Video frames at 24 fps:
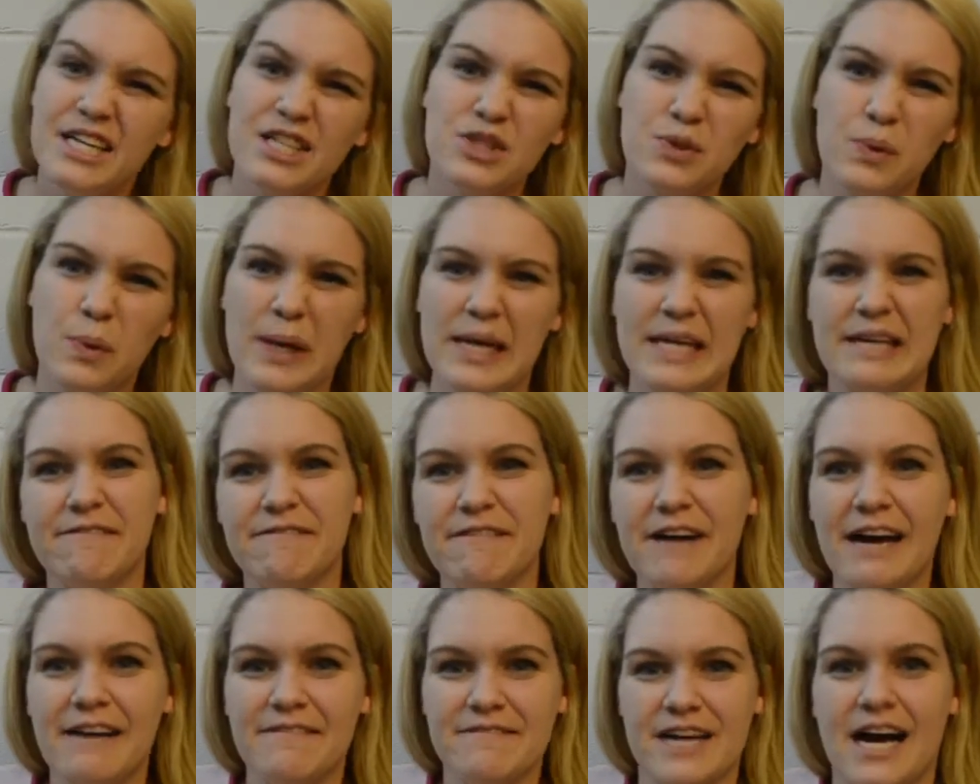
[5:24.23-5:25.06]

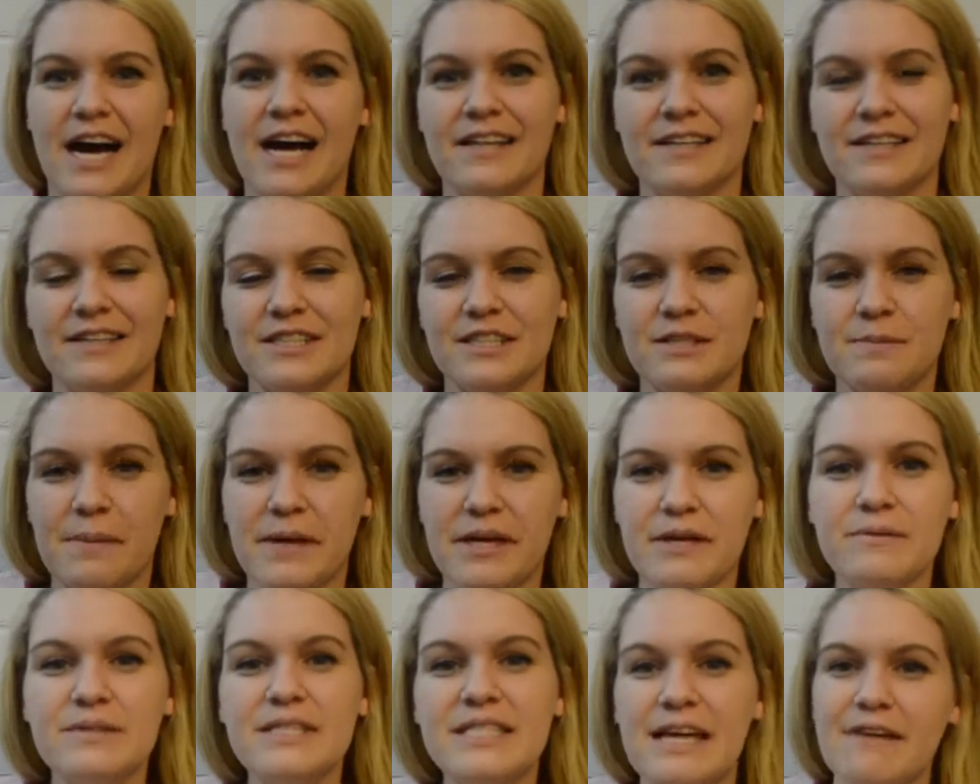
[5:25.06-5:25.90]
$25, but
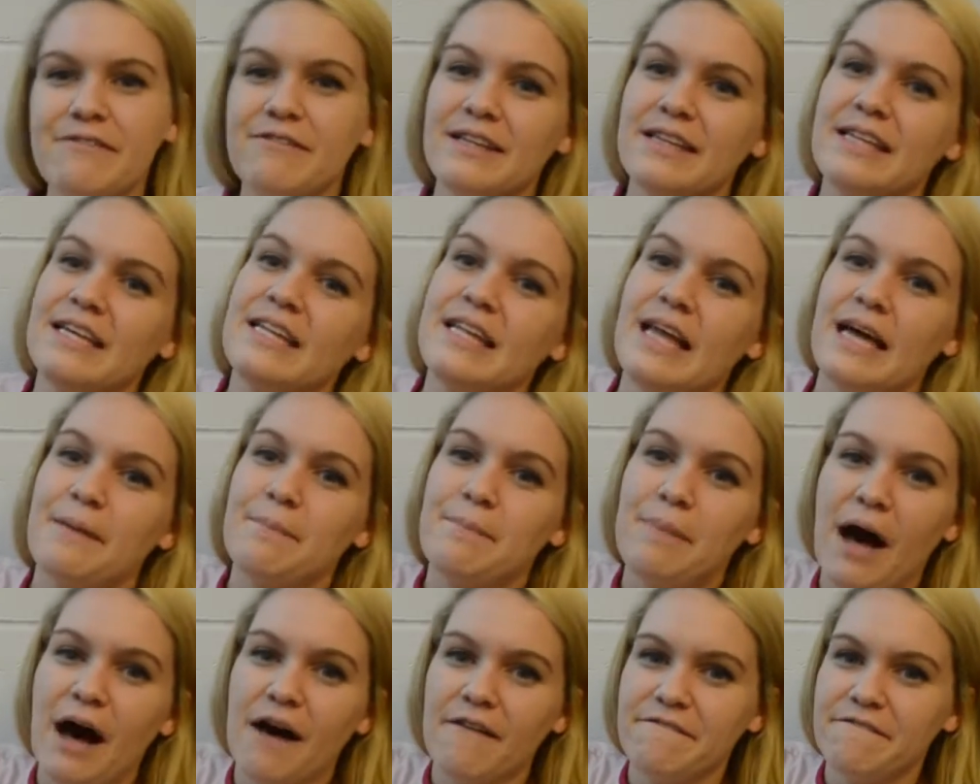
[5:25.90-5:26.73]
it was definitely like
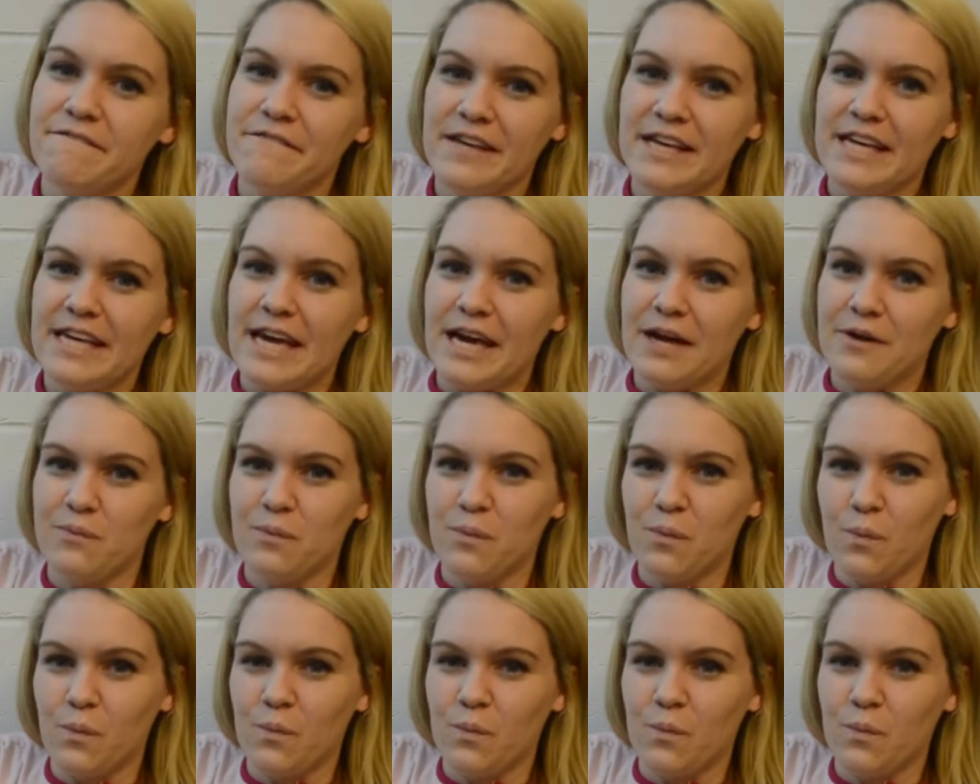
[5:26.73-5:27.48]
puffy and